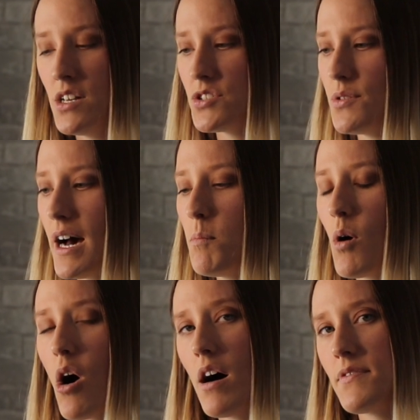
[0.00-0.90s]
to
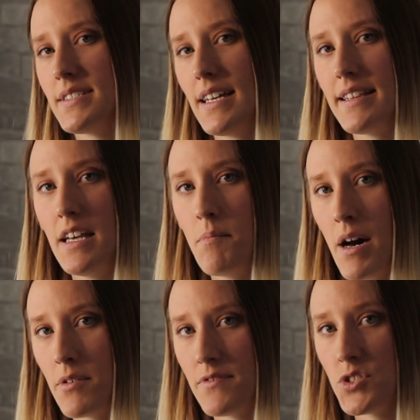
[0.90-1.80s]
help offset the
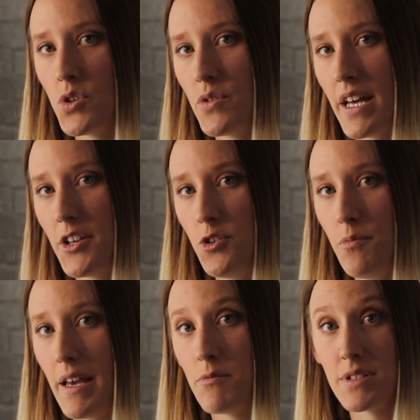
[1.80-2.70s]
amount of snow that you
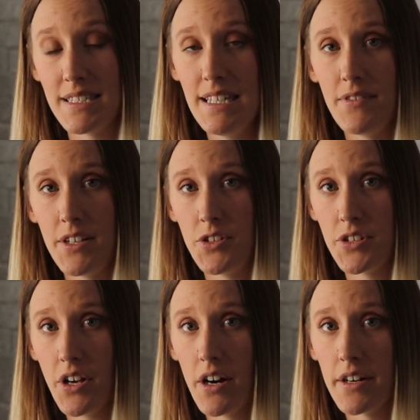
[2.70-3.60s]
may receive in your
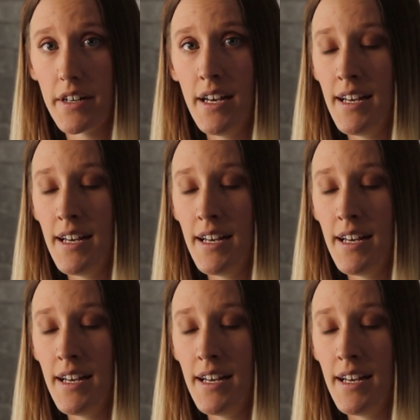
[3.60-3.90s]
yard.